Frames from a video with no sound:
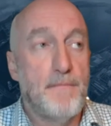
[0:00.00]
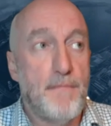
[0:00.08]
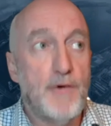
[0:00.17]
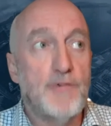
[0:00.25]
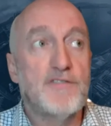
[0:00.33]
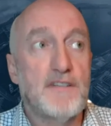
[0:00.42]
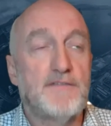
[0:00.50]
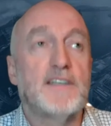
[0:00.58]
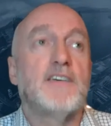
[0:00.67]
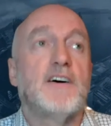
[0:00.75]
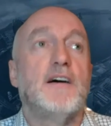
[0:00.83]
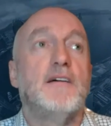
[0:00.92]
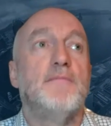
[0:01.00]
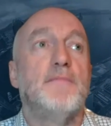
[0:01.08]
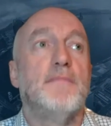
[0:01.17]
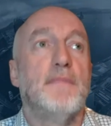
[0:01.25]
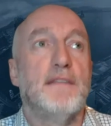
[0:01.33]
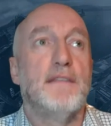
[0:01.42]
most of the
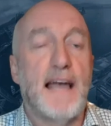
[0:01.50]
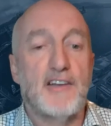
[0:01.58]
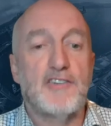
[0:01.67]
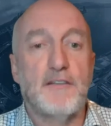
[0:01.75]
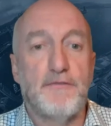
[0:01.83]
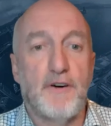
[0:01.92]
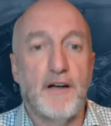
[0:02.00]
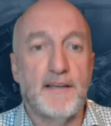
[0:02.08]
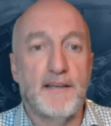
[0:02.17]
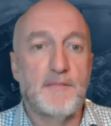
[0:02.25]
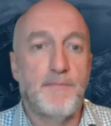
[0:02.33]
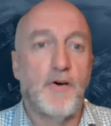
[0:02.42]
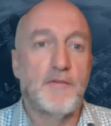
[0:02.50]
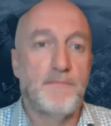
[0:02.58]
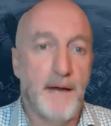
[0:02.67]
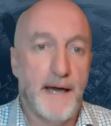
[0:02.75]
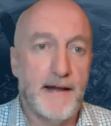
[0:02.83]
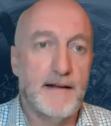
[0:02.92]
time they actually find the
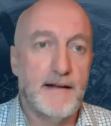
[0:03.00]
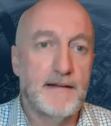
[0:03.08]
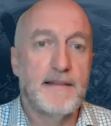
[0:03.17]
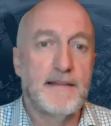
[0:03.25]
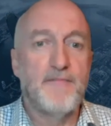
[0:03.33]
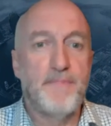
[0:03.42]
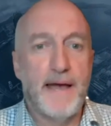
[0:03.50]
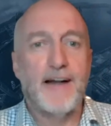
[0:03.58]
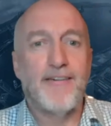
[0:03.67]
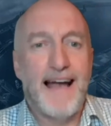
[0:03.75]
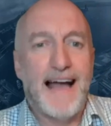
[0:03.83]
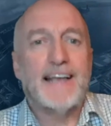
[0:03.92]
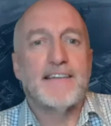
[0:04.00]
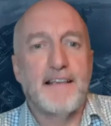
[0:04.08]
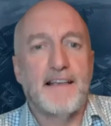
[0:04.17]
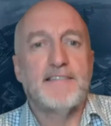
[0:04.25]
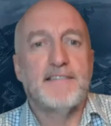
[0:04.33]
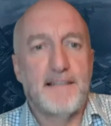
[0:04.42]
support better. They have better
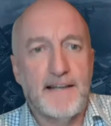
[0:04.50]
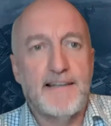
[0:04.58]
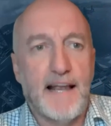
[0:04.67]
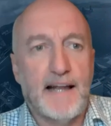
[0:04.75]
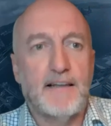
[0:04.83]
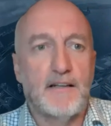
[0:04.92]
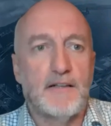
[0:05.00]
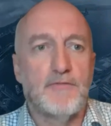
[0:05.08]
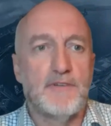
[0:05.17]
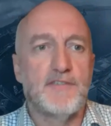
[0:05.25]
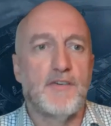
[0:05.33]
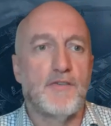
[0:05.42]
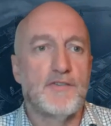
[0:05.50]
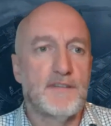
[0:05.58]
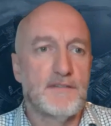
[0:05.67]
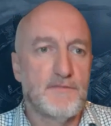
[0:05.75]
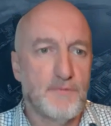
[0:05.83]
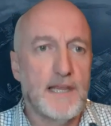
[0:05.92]
access to the technical
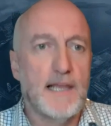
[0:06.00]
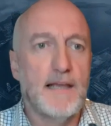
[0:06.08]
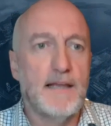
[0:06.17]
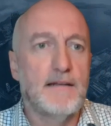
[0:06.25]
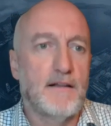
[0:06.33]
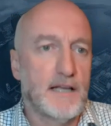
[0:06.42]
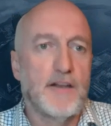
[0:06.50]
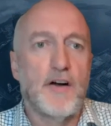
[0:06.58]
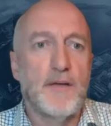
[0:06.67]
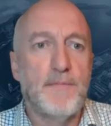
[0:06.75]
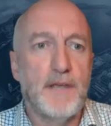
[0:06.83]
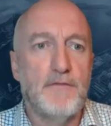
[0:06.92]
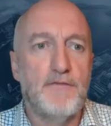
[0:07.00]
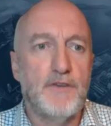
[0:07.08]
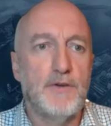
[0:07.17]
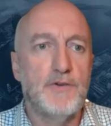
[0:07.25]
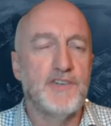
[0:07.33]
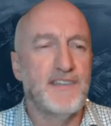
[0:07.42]
resources within like an IP
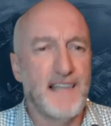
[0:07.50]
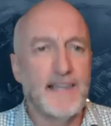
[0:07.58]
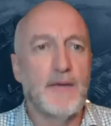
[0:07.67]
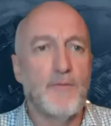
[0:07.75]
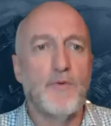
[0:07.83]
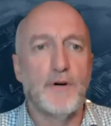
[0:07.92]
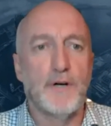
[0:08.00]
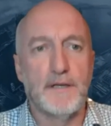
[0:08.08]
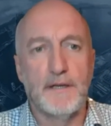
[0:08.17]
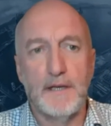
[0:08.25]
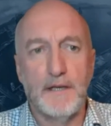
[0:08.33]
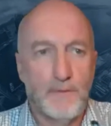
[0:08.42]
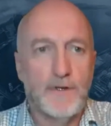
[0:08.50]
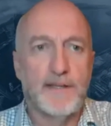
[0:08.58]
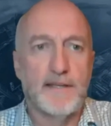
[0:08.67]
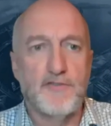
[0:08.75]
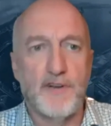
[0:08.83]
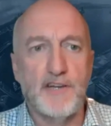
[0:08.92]
Infusion than they would
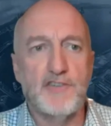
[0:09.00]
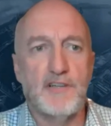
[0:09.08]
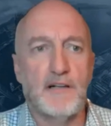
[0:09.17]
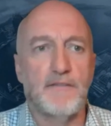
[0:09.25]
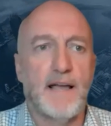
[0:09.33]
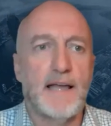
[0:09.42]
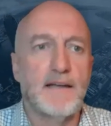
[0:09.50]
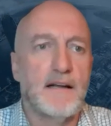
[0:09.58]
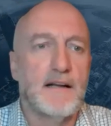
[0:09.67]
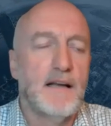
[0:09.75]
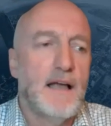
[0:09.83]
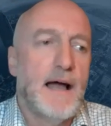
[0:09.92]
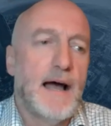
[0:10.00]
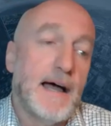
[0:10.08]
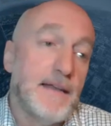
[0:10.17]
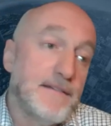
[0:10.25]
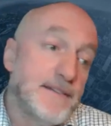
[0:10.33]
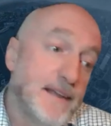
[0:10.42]
with a traditional vendor.
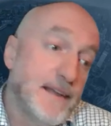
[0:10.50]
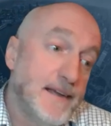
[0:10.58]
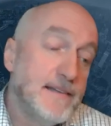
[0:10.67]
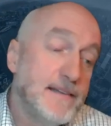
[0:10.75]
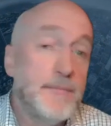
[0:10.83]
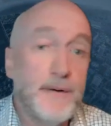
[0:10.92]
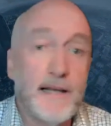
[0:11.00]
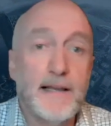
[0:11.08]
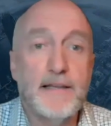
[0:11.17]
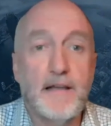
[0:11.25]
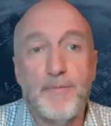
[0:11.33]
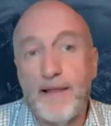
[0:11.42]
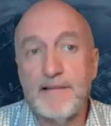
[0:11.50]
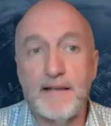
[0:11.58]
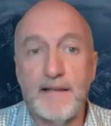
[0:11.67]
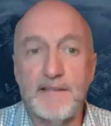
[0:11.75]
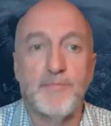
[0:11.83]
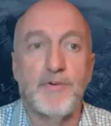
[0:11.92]
And typically they're
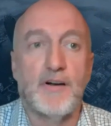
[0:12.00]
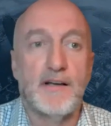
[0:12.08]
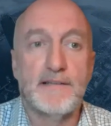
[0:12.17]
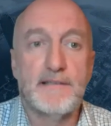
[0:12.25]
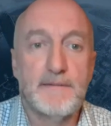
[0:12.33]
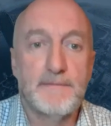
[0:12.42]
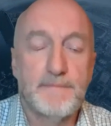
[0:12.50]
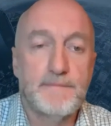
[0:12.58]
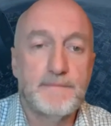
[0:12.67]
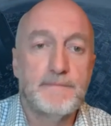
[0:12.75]
pleasantly surprised.